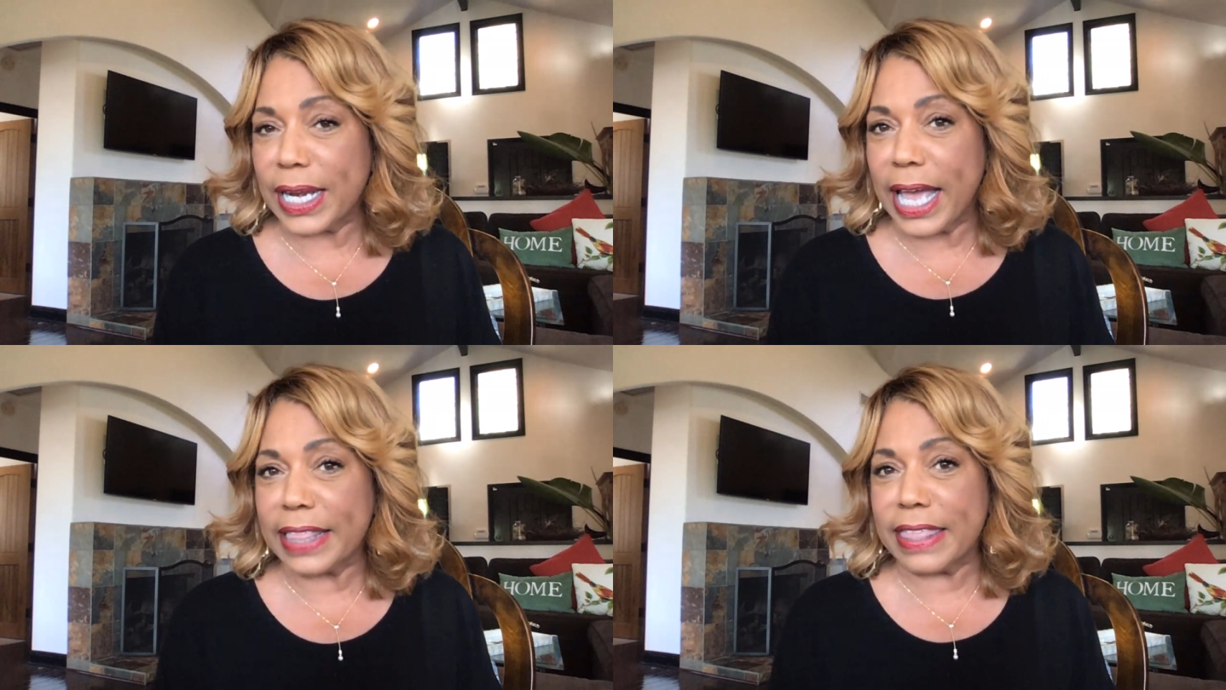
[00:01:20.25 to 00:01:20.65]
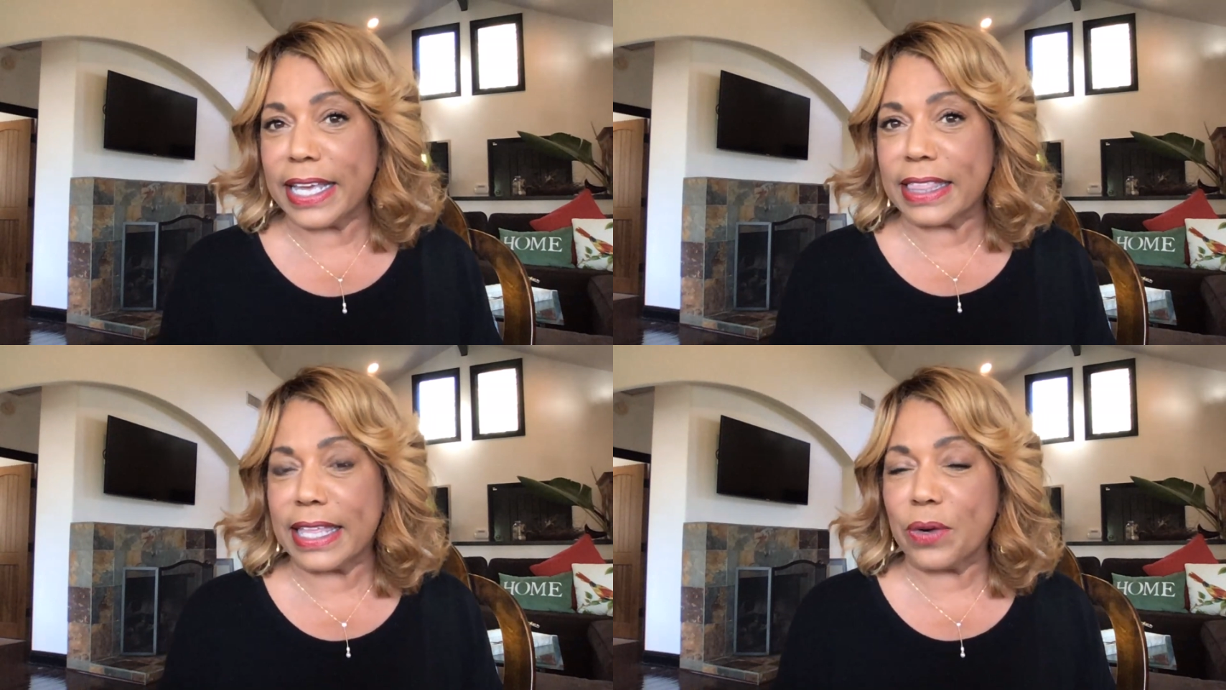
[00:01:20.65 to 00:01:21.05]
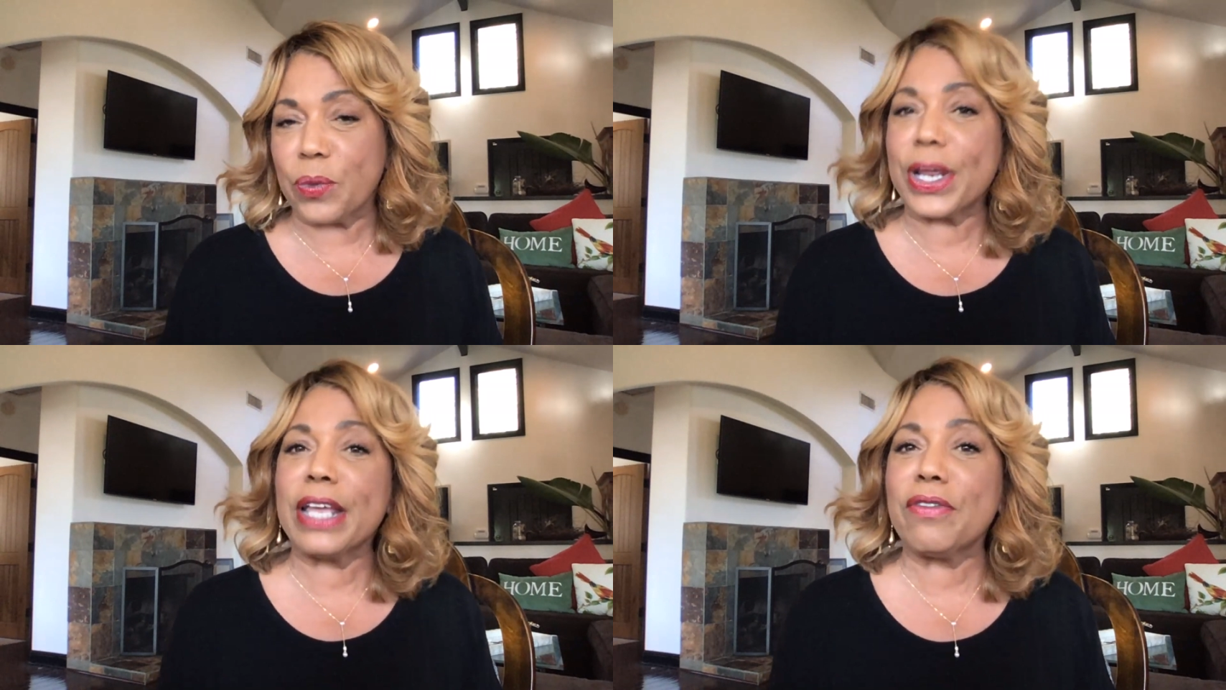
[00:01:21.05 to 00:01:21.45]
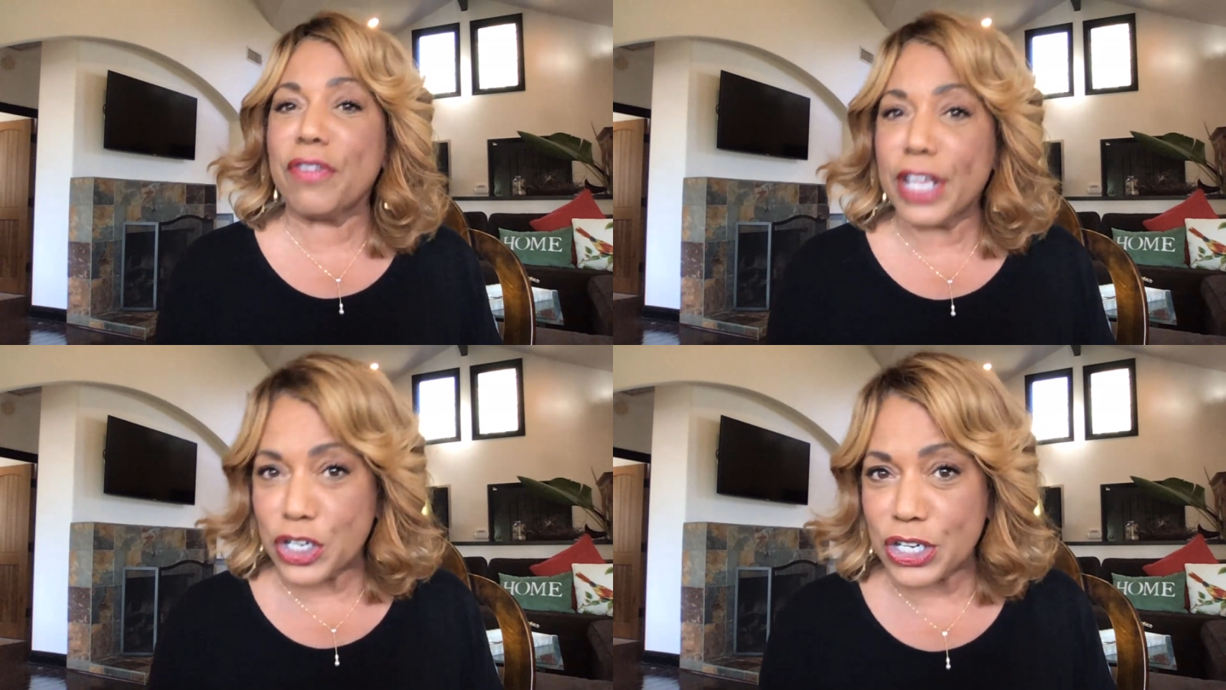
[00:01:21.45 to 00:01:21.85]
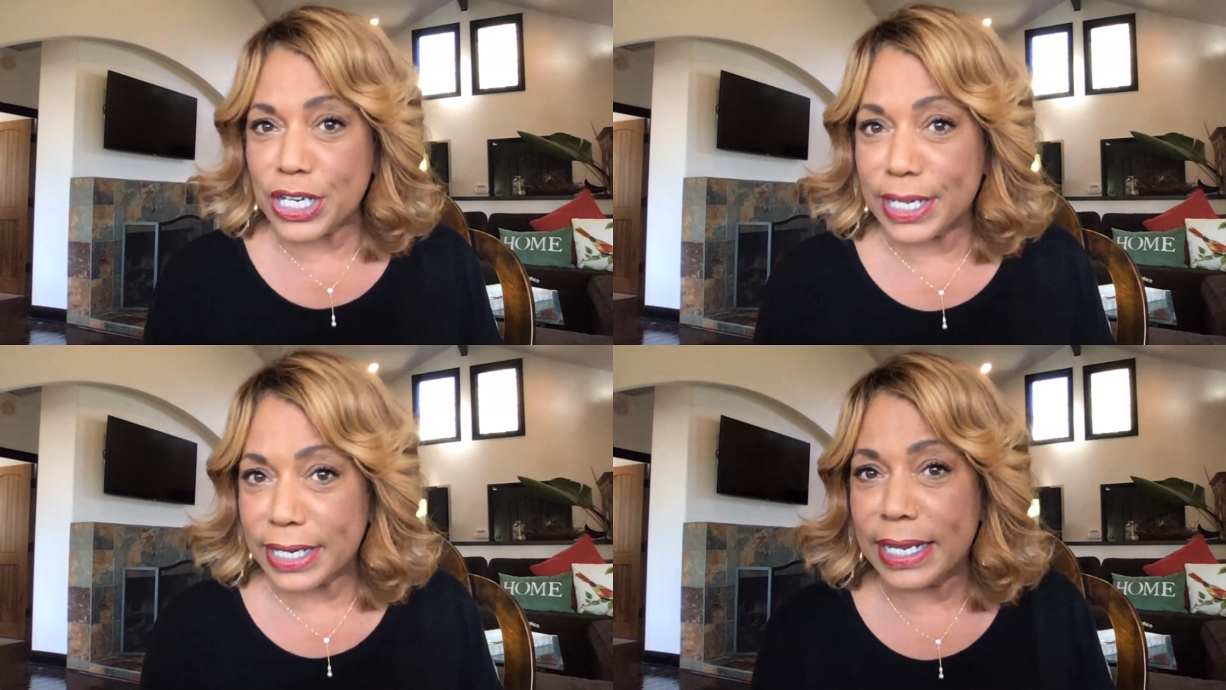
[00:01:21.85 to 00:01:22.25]
And I think that
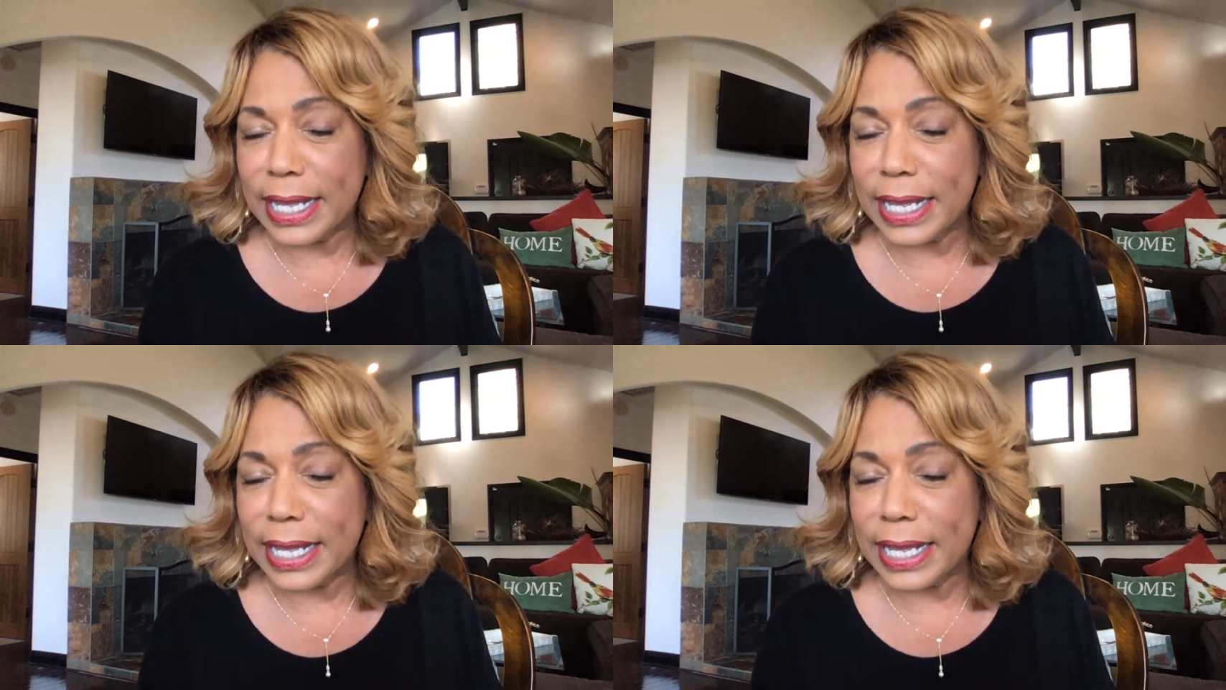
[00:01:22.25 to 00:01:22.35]
reinvention